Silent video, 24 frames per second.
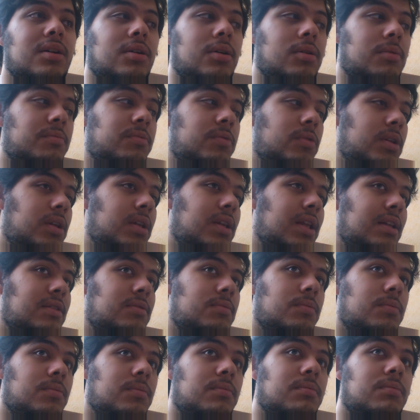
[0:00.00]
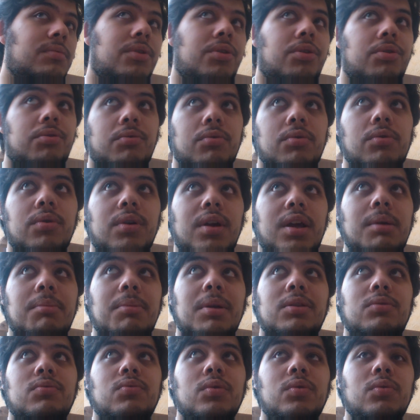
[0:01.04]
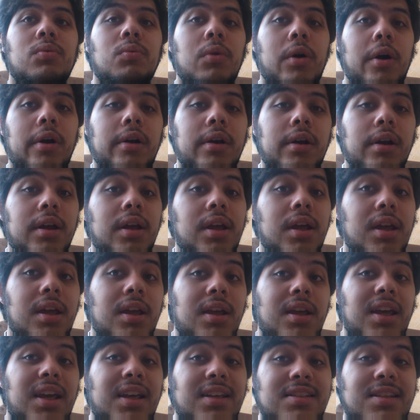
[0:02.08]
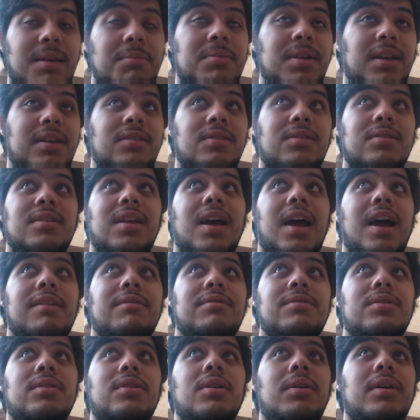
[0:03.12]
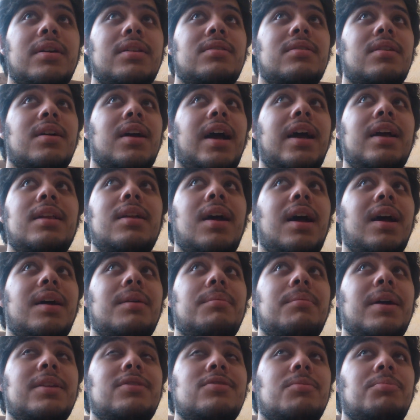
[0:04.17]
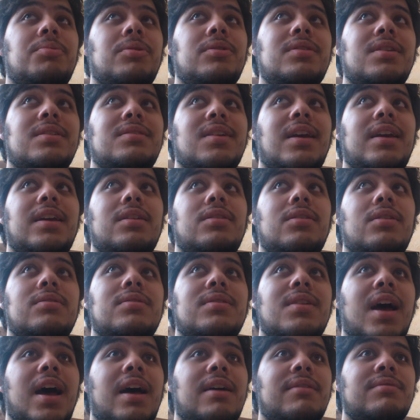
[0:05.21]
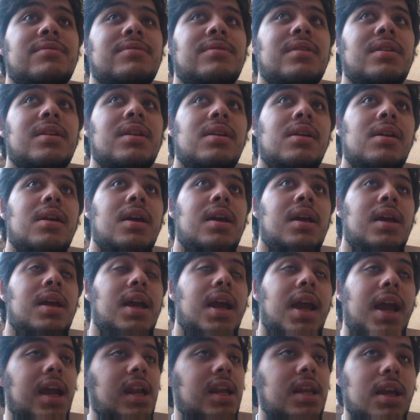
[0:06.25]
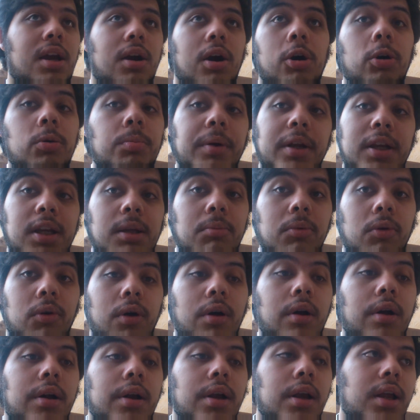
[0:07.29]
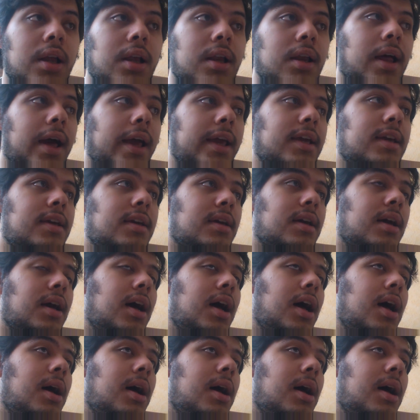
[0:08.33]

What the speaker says: hopefully that through him it would work. Except I don't have, you know, I'm at a point that I don't have any hope anymore. Like,